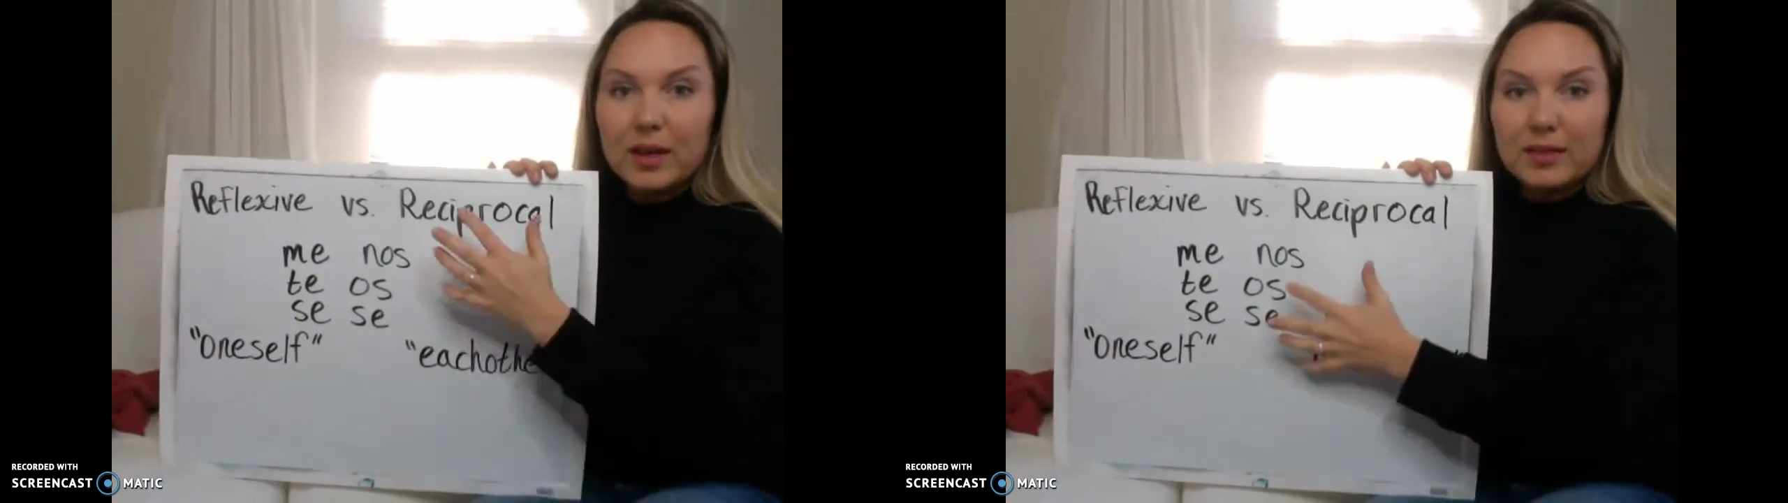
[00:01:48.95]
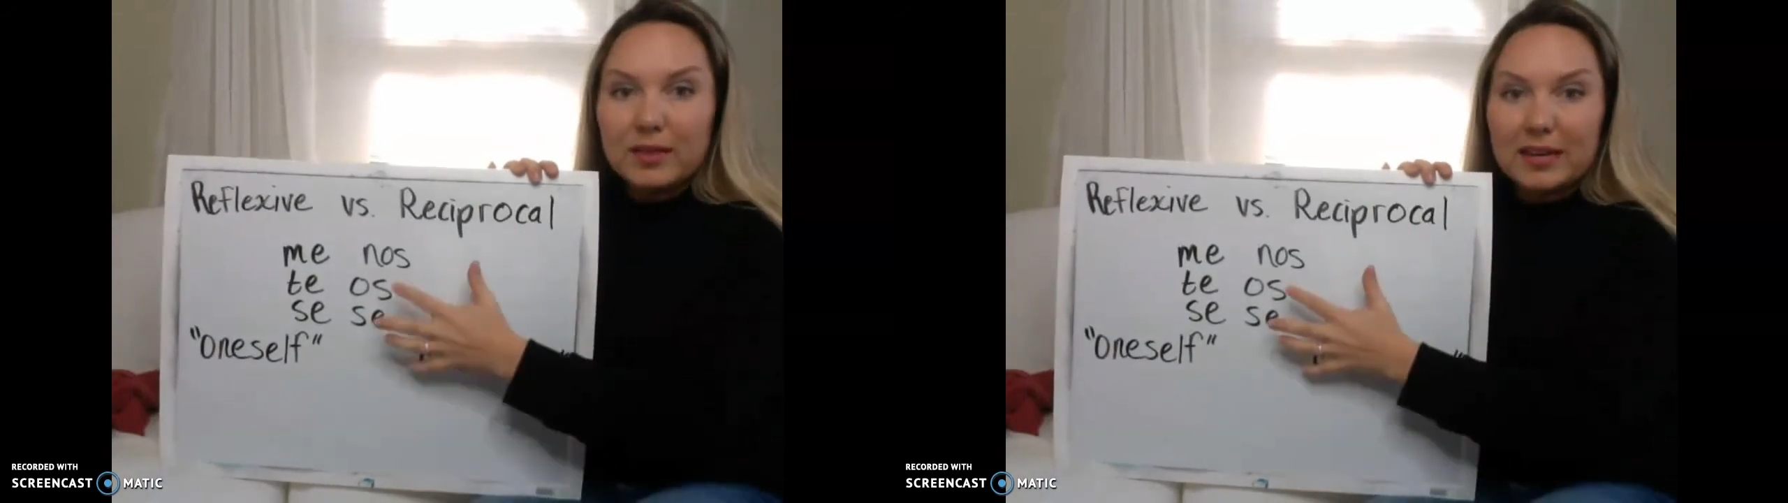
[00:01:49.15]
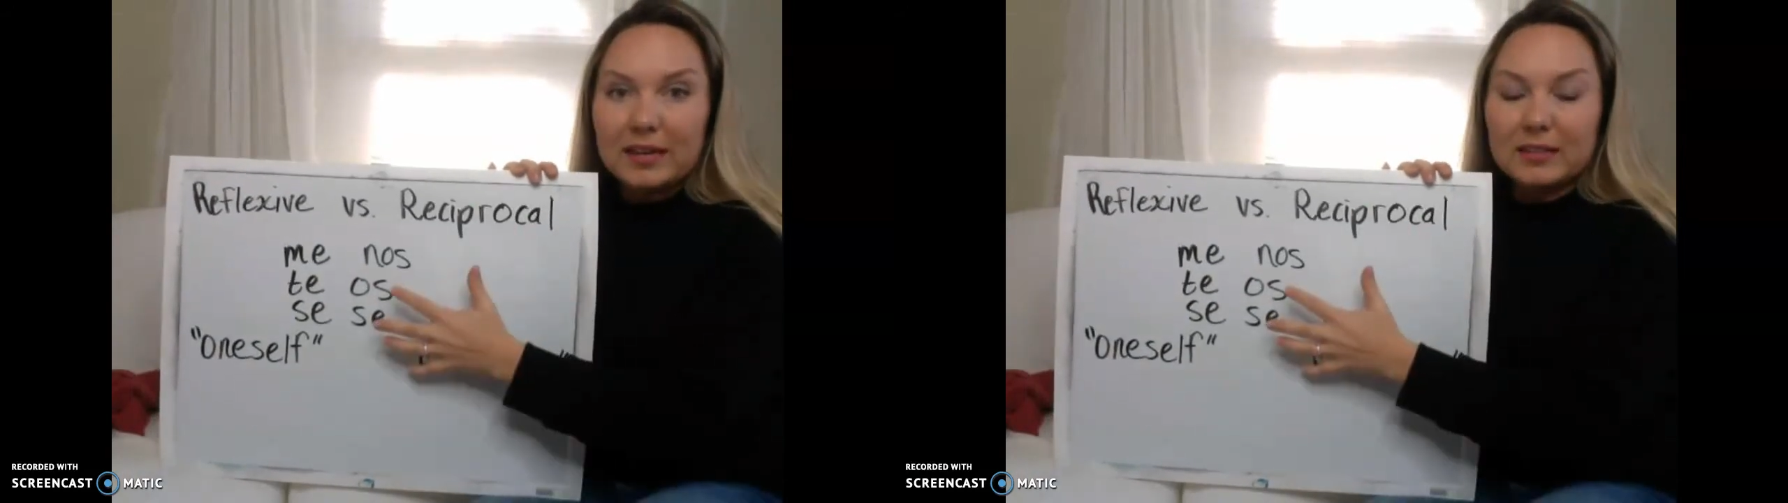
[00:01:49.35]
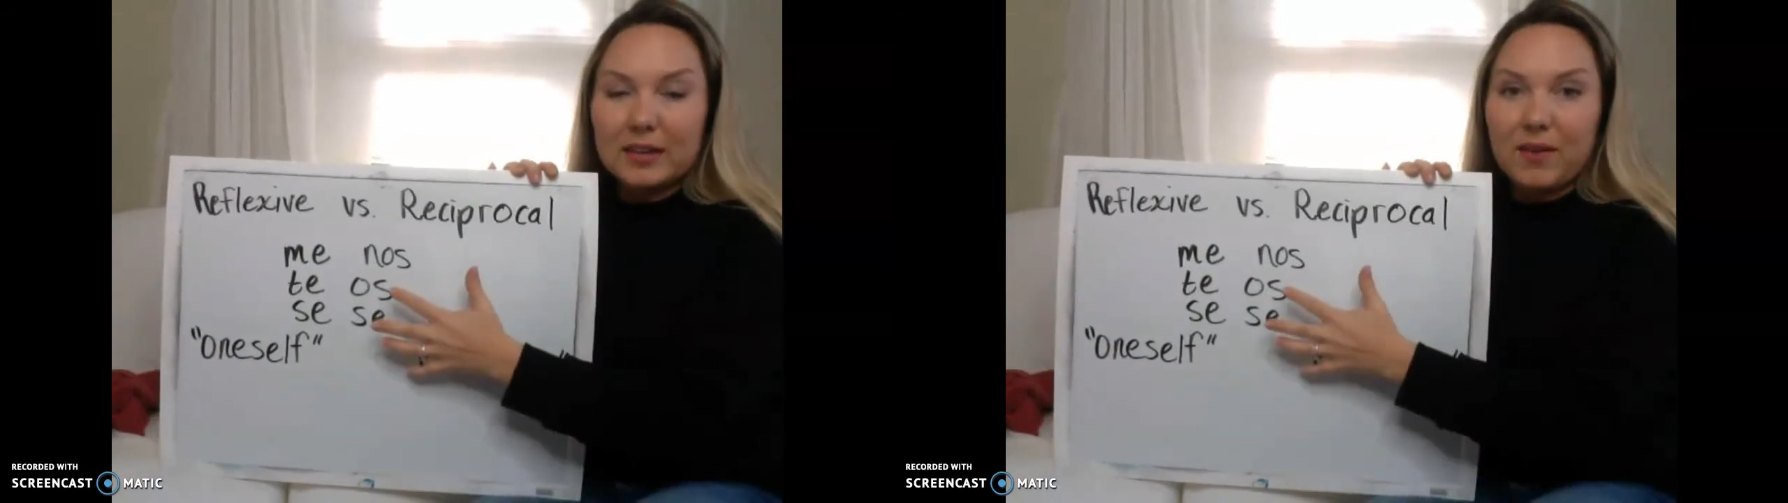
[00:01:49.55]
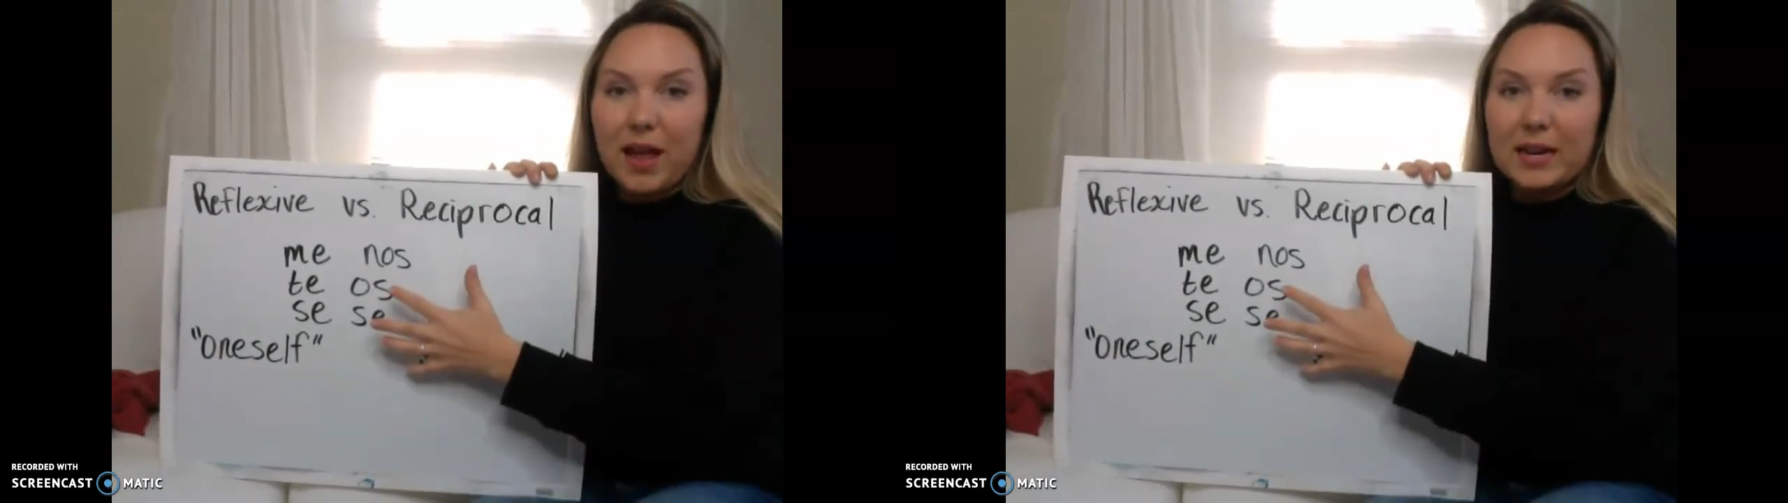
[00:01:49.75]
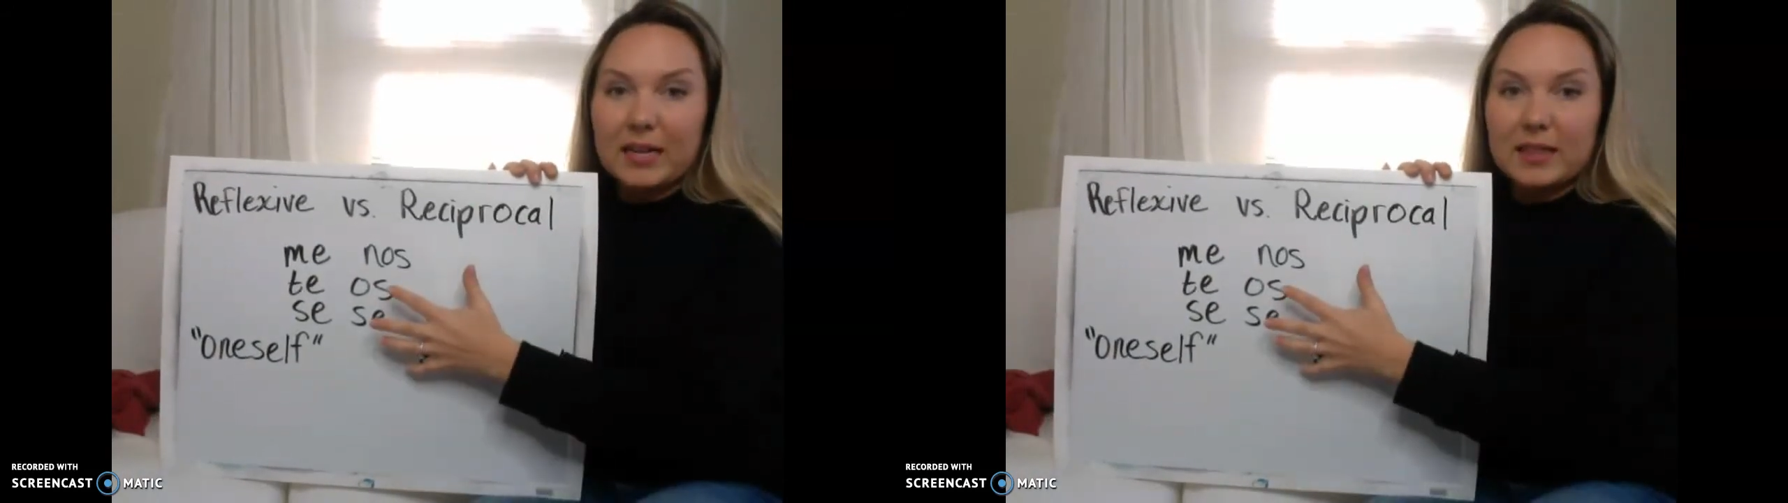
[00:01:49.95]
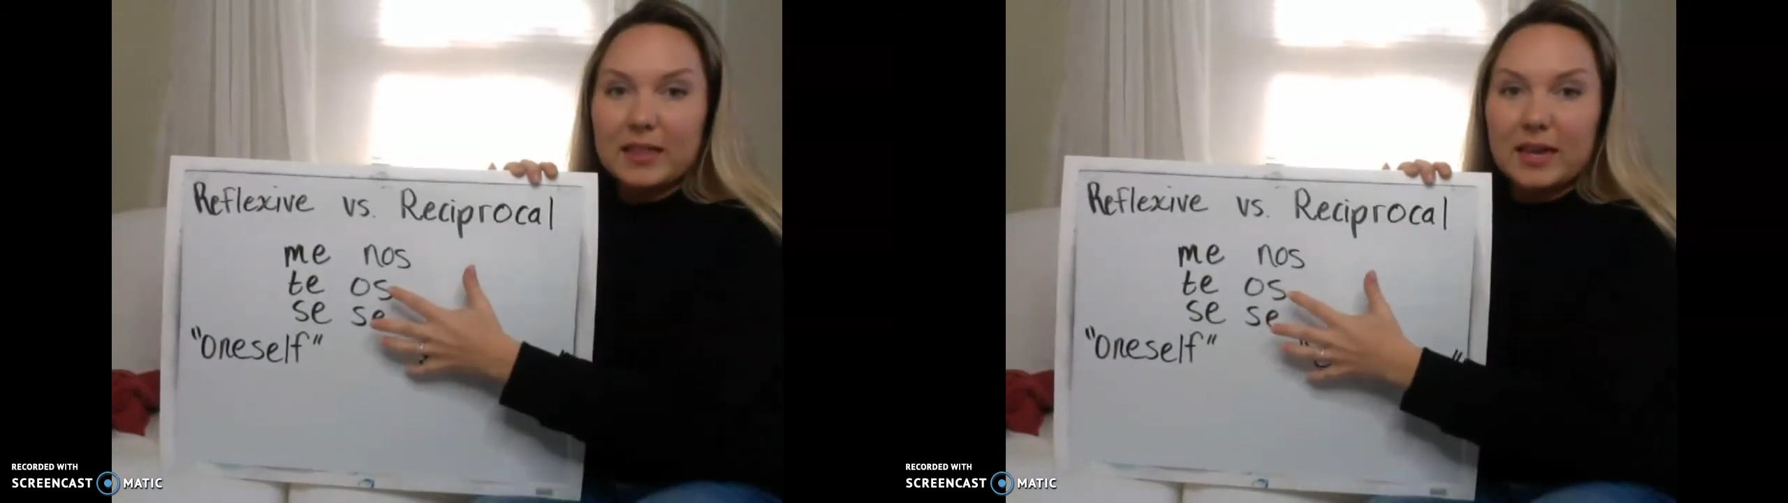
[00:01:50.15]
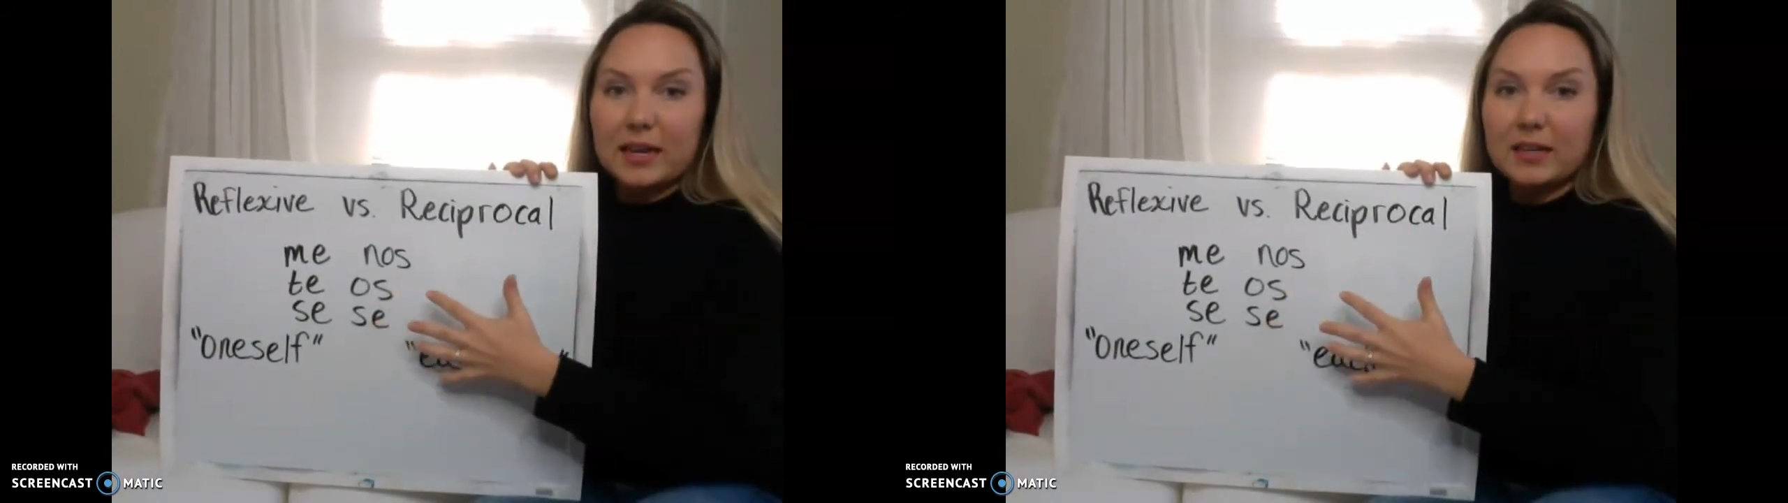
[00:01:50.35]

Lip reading: these if anything